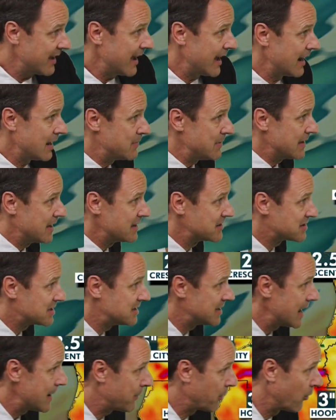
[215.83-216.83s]
and it begins
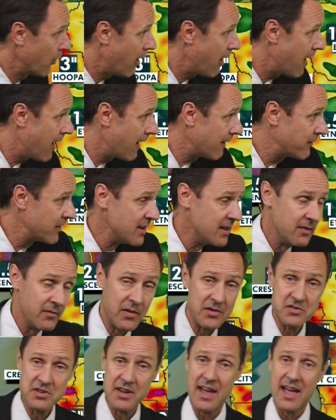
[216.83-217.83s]
to taper off
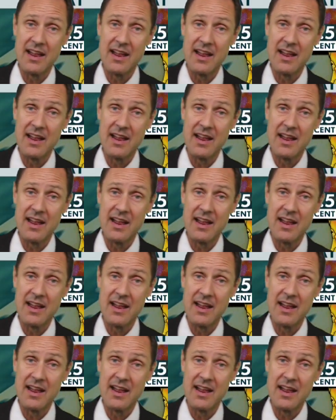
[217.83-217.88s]
as you